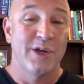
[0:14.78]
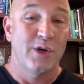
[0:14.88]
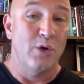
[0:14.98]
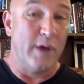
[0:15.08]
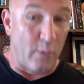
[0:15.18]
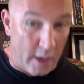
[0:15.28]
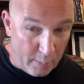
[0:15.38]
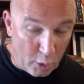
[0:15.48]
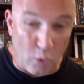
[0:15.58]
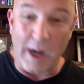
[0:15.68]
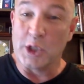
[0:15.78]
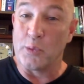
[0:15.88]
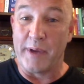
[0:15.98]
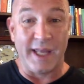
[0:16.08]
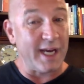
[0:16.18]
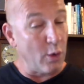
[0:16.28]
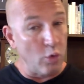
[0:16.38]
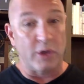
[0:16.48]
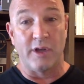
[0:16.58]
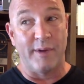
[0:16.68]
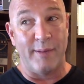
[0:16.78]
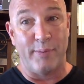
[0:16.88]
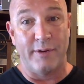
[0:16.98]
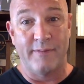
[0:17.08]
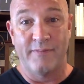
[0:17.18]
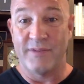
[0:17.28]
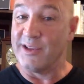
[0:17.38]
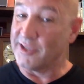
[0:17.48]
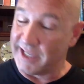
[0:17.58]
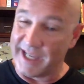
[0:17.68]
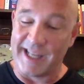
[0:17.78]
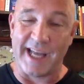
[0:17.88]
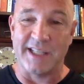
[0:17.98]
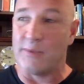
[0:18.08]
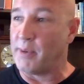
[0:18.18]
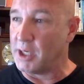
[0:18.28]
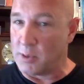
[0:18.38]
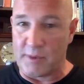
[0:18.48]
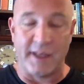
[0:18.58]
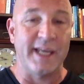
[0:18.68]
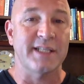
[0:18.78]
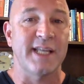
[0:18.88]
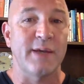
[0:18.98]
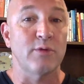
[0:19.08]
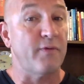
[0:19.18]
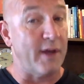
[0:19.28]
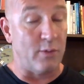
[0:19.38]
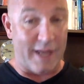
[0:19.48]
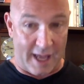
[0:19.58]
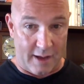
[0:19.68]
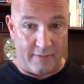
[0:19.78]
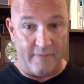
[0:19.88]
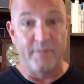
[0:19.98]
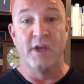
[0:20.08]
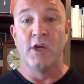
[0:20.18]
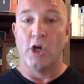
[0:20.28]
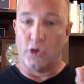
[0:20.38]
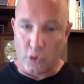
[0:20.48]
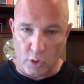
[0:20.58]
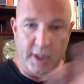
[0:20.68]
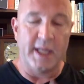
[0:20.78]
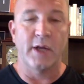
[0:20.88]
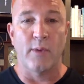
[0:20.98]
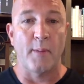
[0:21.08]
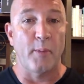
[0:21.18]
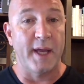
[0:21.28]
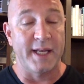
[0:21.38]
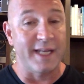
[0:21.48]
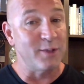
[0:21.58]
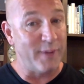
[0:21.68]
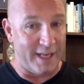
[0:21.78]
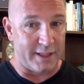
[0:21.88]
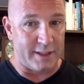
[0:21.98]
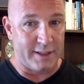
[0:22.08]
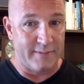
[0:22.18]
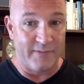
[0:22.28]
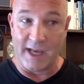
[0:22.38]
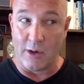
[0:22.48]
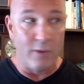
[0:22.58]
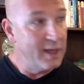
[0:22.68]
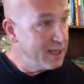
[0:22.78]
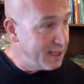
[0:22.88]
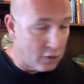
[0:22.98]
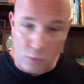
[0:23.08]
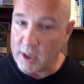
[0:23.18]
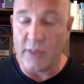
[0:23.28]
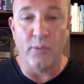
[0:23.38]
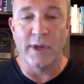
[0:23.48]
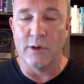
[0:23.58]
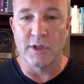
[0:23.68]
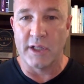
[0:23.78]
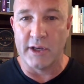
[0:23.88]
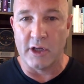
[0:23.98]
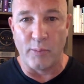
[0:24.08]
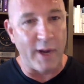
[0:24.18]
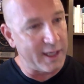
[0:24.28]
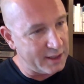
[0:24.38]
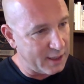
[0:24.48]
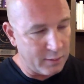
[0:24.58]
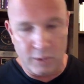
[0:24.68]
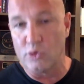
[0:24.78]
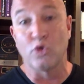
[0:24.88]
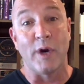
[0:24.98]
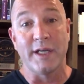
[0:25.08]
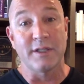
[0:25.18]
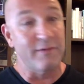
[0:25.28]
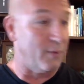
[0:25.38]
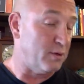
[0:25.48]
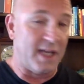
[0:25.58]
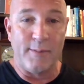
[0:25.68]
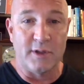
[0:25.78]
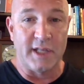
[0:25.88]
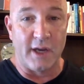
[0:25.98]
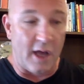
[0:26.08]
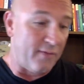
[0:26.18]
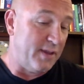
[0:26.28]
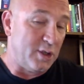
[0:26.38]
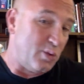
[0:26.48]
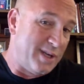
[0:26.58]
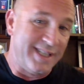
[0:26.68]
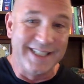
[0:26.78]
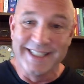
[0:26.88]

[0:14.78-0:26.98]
who had right upper quadrant pain, and I worked him up. Looks like he had constipation, but the next day he was found to have a tourniqueting rubber band on his penis. Now, in twenty-three years of clinical practice, I was sued twice. First time I was let off. This one,